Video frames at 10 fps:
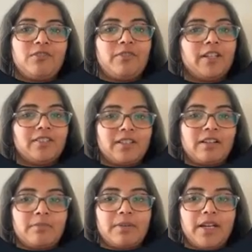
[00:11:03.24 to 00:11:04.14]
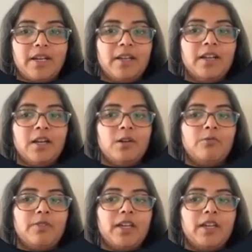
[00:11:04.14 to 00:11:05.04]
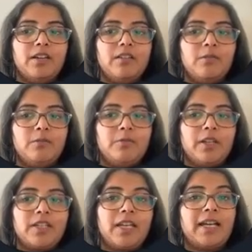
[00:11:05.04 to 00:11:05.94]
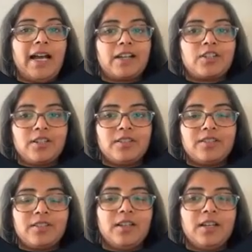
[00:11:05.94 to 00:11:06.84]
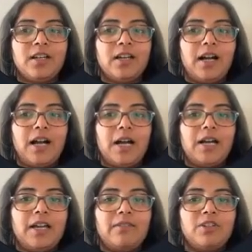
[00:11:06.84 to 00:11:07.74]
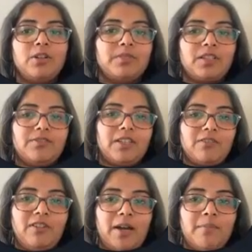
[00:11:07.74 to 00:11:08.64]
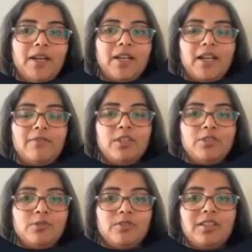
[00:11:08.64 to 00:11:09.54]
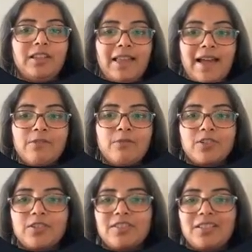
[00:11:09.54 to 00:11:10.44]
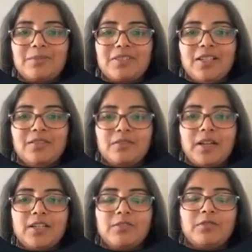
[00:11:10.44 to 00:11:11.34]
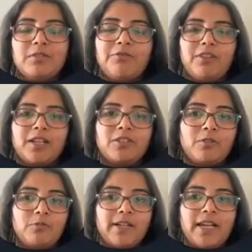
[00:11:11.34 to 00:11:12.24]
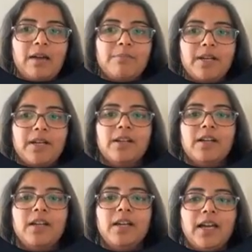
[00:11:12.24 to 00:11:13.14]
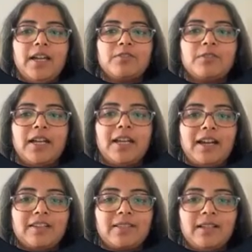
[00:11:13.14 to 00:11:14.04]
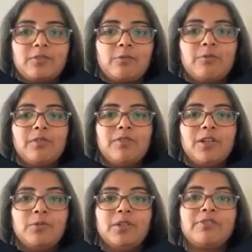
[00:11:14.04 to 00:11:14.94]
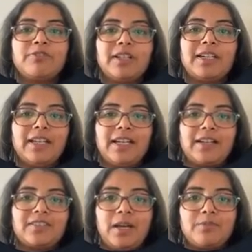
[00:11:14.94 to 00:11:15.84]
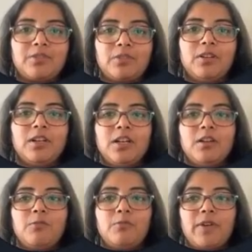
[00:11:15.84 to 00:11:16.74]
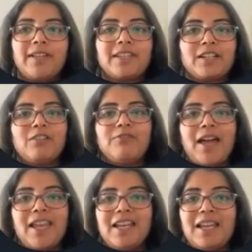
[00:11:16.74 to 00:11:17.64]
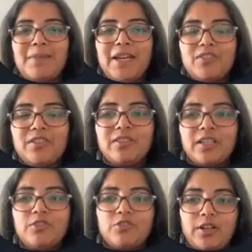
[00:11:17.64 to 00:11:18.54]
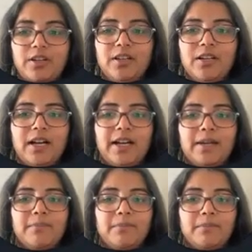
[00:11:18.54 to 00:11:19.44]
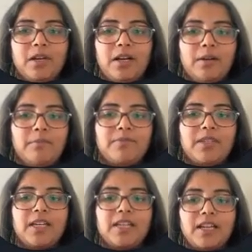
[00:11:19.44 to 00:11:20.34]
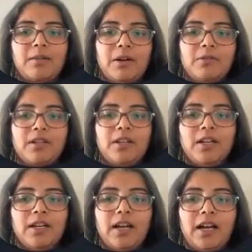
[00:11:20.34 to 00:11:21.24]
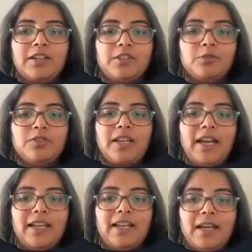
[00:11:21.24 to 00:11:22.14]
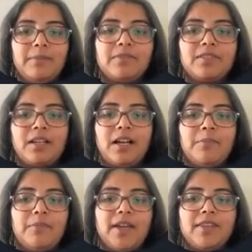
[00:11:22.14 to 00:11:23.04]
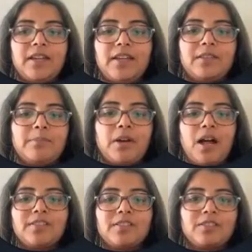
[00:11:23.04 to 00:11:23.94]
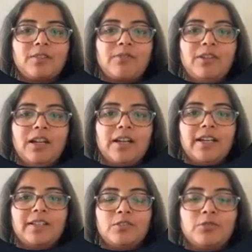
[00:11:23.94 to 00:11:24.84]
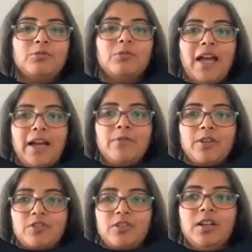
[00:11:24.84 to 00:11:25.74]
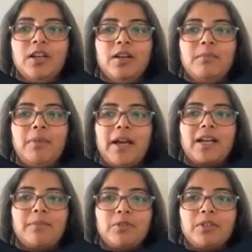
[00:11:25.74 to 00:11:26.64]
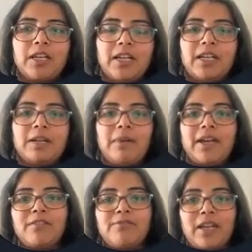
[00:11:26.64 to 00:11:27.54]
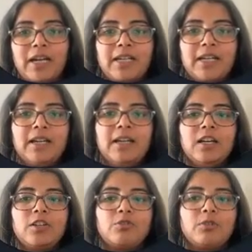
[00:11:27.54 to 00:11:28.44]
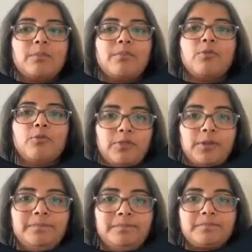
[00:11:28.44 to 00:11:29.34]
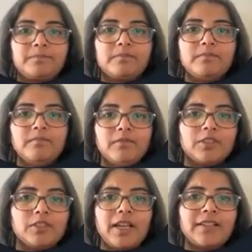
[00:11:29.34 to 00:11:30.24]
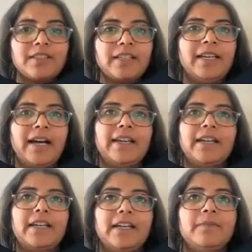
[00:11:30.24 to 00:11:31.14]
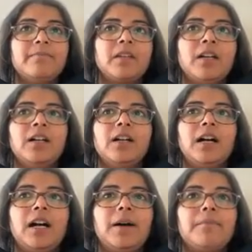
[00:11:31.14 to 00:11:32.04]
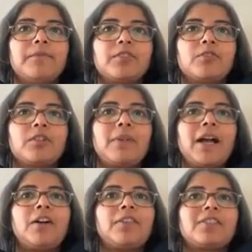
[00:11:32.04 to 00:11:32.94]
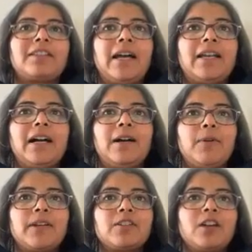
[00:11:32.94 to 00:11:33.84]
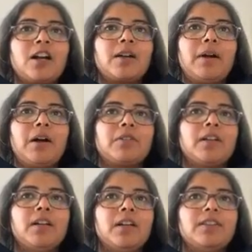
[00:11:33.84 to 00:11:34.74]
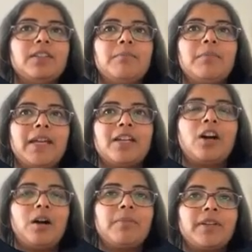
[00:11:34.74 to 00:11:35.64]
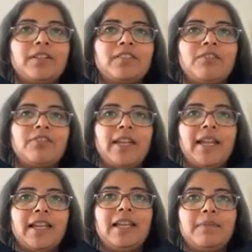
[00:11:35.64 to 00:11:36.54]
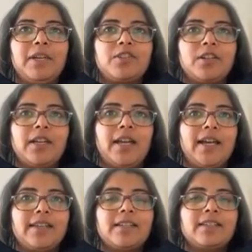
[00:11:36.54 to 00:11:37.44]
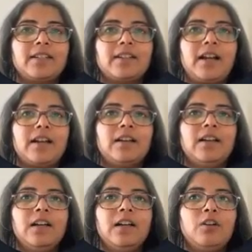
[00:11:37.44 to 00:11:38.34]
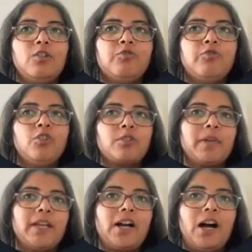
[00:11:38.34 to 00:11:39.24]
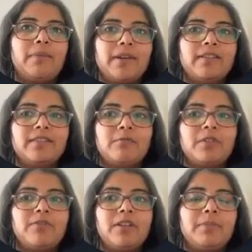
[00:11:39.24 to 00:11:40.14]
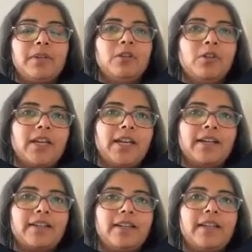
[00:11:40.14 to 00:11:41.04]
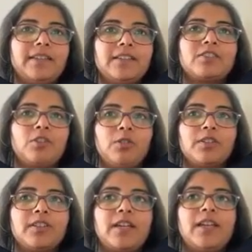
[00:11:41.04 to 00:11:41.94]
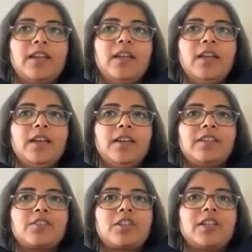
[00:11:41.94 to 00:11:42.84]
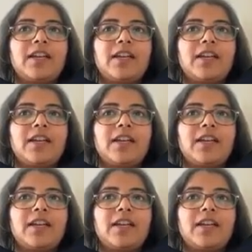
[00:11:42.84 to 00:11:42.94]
the weights in our brain. We take actions, and we observe the environment, and we use language in some sense, right, to reflect on what happened and to tell ourselves what we will do differently next time. So when I think of LLM agents in general, I am thinking about using LLMs and the process of learning through language, by communicating, by reflecting, to improve. So that's the key idea here. So going back on the slide, I want to talk about the main components of an LLM agent. And I think there are 4 main components that we will be looking at in this course. And essentially,